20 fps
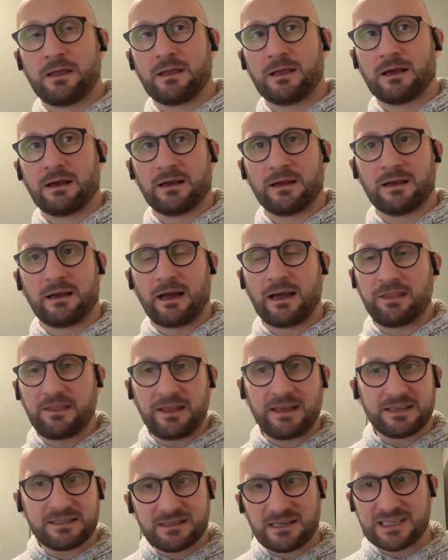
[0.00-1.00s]
Yeah, I
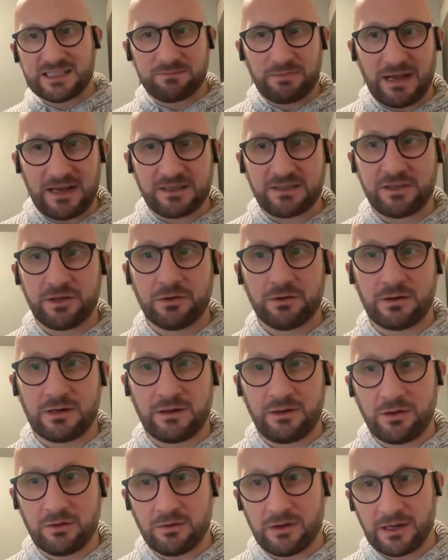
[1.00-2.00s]
think it ties back to
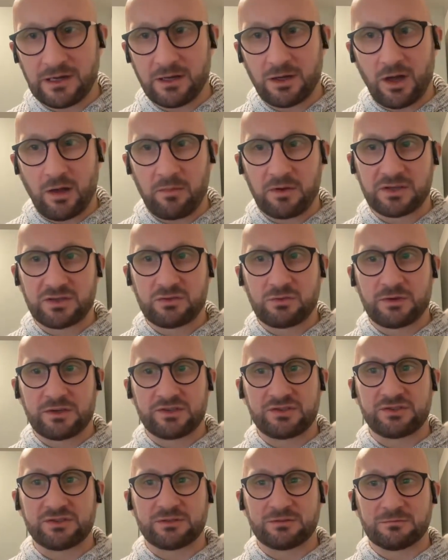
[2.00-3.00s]
your your economics
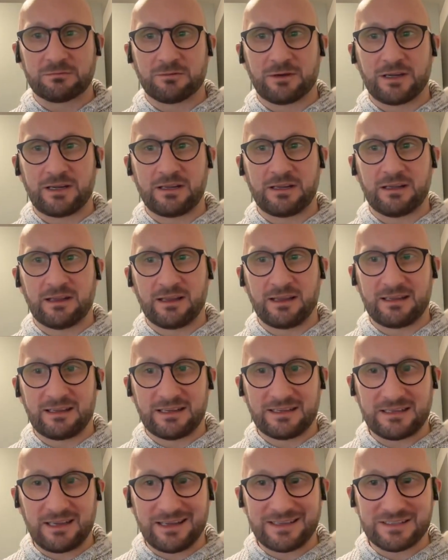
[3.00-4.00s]
question, right? Like
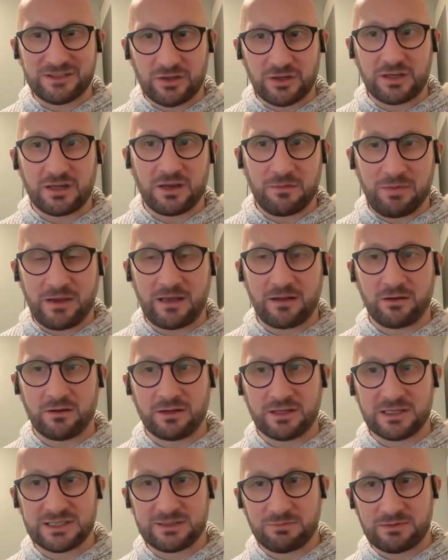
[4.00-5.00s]
it, it's going to depend
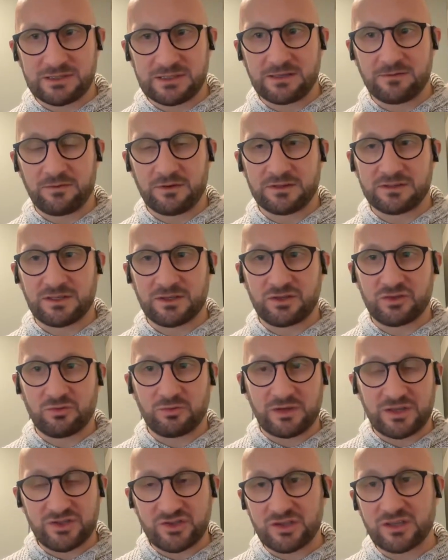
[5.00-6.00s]
on the specific
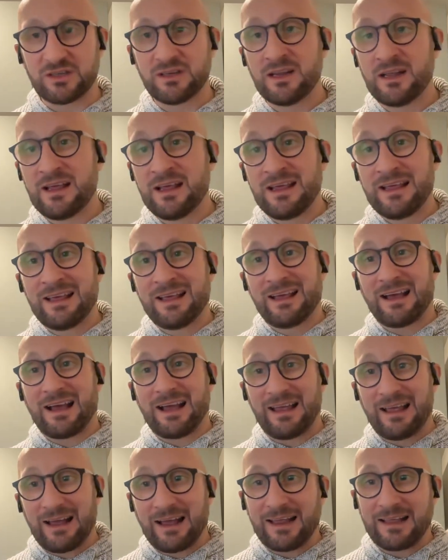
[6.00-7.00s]
situation.
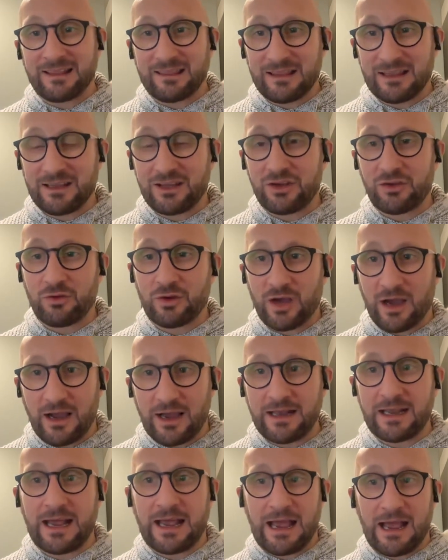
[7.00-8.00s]
I, I think you
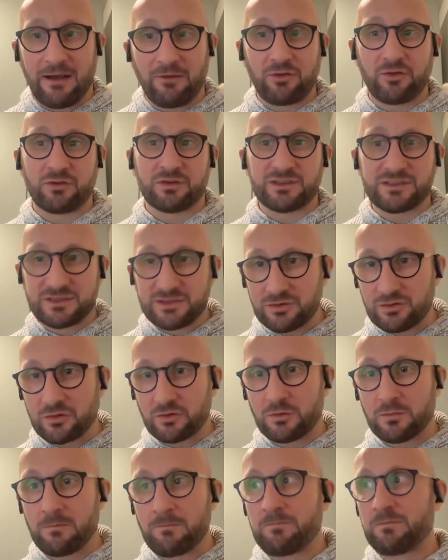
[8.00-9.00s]
kind of have to
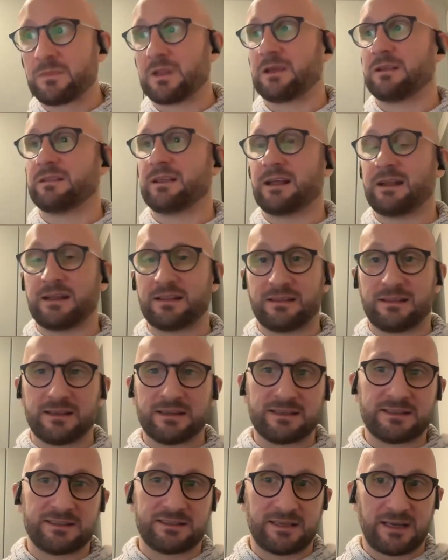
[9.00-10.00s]
assume that at
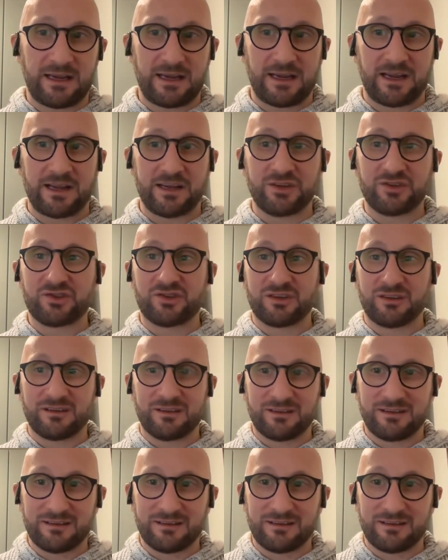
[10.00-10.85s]
this stage,